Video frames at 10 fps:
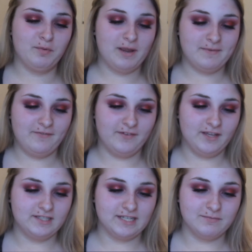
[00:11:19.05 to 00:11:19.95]
prime my
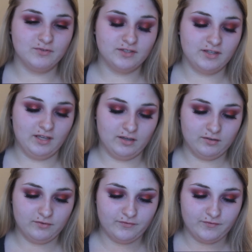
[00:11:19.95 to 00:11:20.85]
face, I'm using the
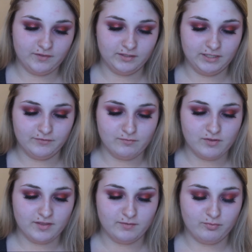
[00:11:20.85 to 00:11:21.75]
e.l.f. Lit From
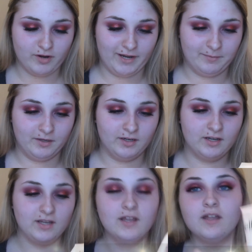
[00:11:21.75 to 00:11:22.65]
Within Primer.
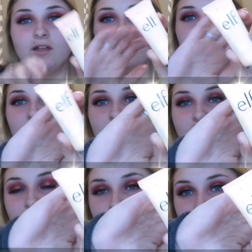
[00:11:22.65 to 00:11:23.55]
At
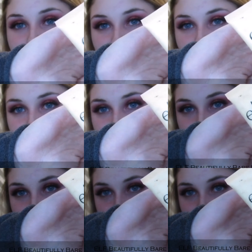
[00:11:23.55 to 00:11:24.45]
least I think that's what it's called.